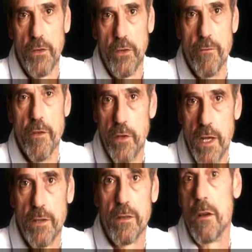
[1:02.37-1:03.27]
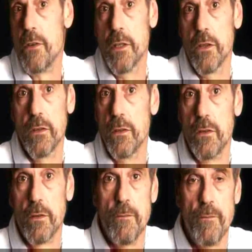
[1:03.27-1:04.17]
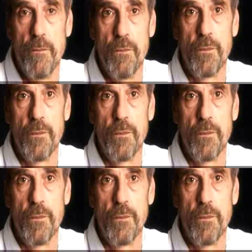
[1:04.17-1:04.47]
results in the death of innocents.